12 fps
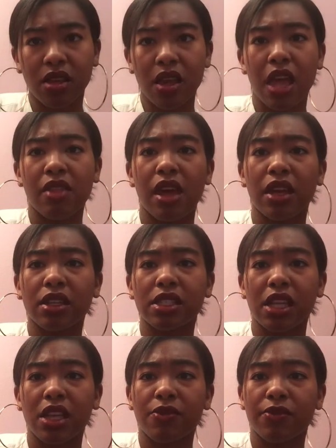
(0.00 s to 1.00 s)
And that
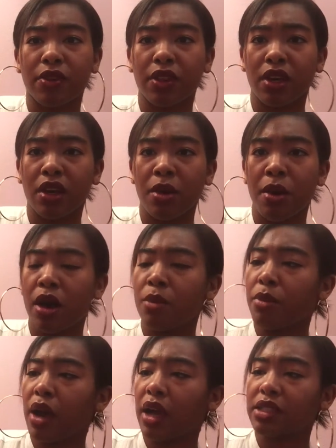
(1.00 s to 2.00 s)
is it for the
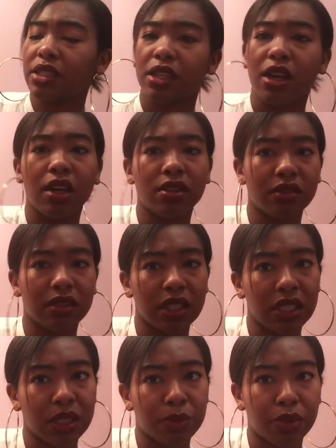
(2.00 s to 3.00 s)
unboxing of these